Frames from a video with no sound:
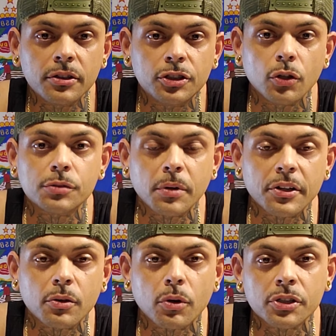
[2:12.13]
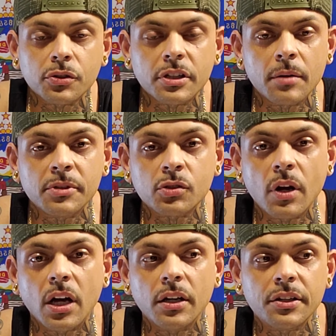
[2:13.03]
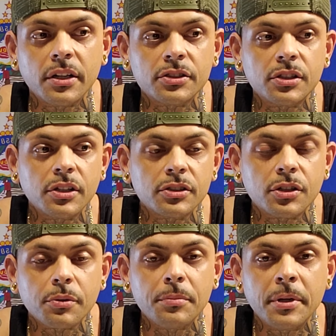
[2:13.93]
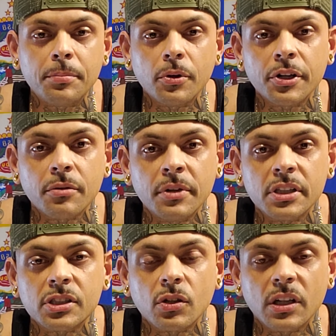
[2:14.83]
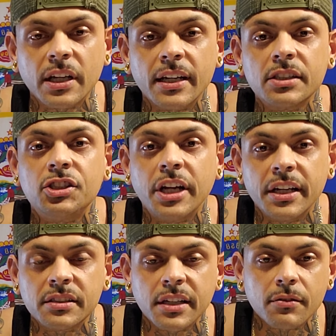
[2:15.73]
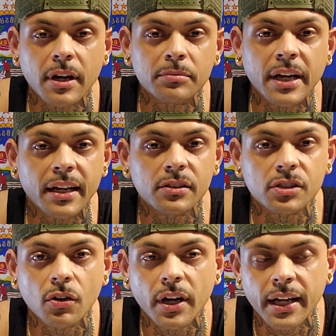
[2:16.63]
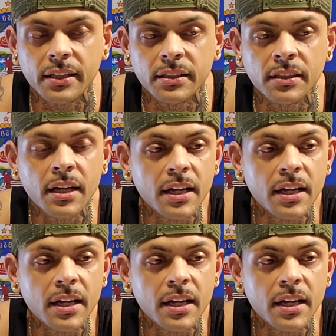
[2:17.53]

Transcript: Joe's brother works with them as well, and there's three people here in Minnesota. Again, it's JSA Reptiles. Go ahead and